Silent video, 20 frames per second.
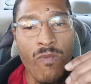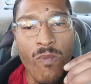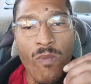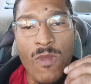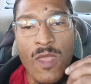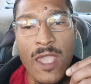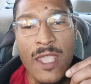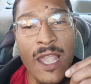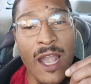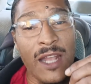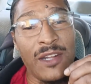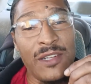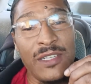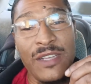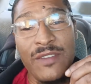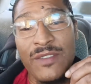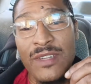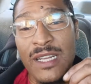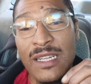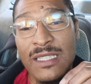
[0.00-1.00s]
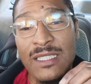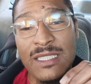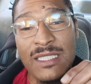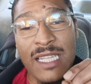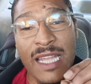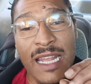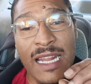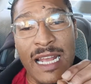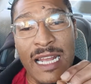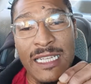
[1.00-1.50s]
Y'all don't even
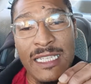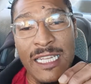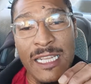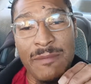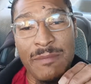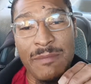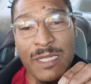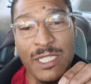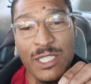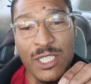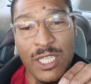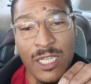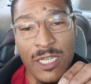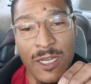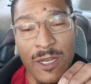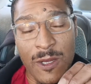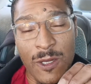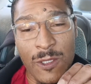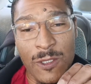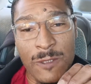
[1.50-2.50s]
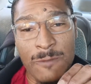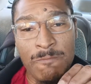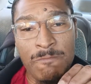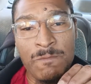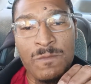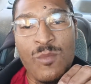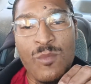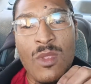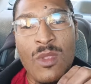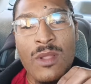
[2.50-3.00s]
understand how deep this shit goes.
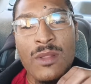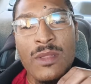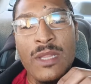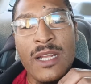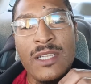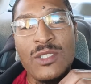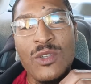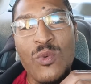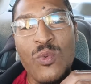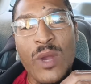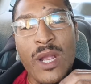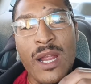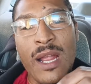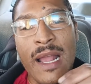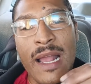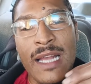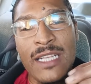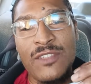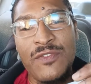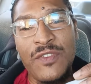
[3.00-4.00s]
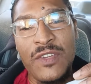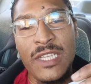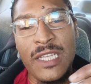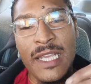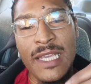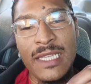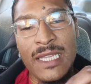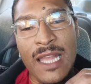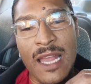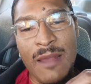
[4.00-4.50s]
There's a warehouse full of
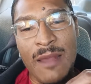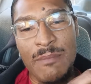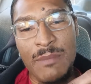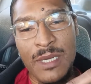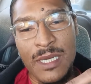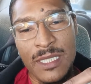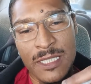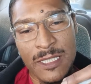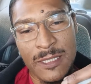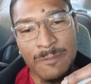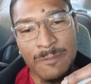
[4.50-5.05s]
Elon Musk.